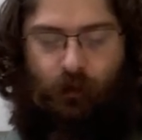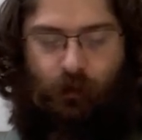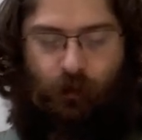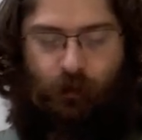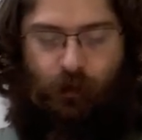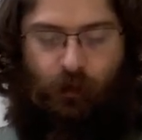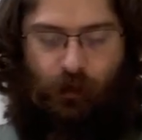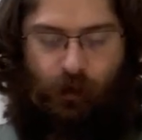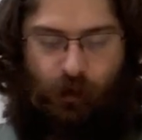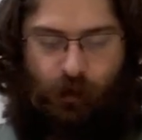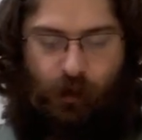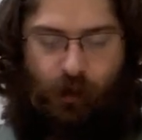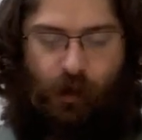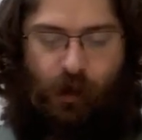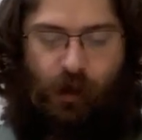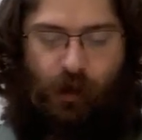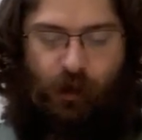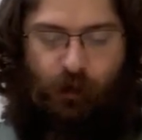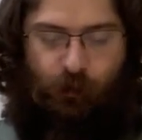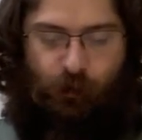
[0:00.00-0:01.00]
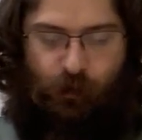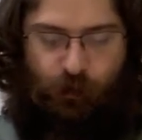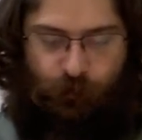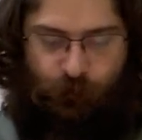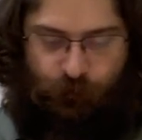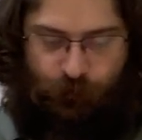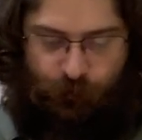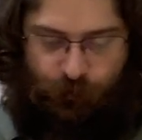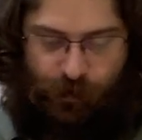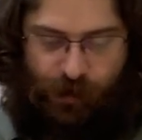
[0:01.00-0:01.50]
Okay, and then I'm going to
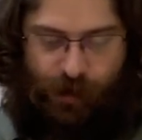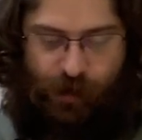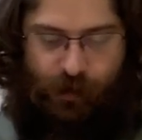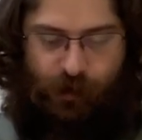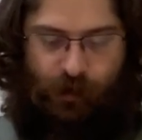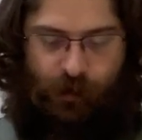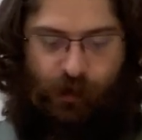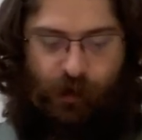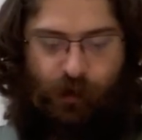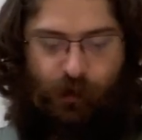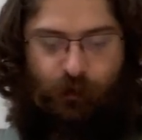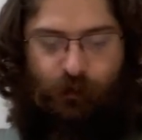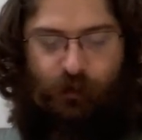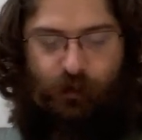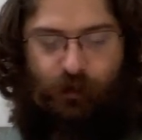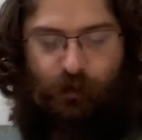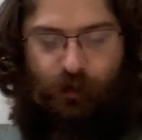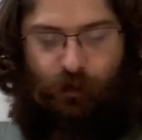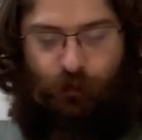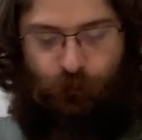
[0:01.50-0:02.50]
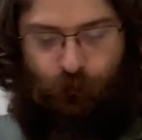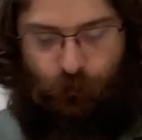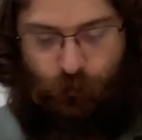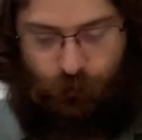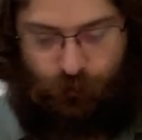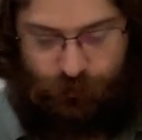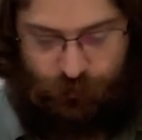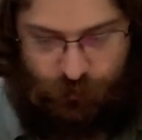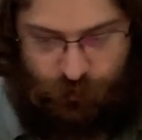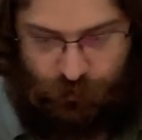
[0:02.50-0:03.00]
flatten it out, and the
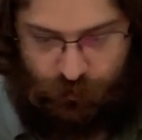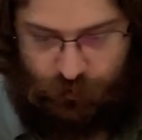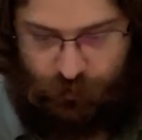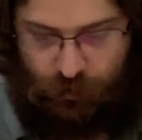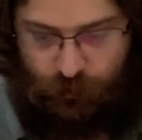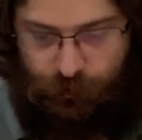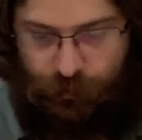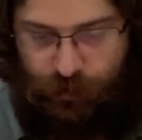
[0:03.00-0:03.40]
fold is just going to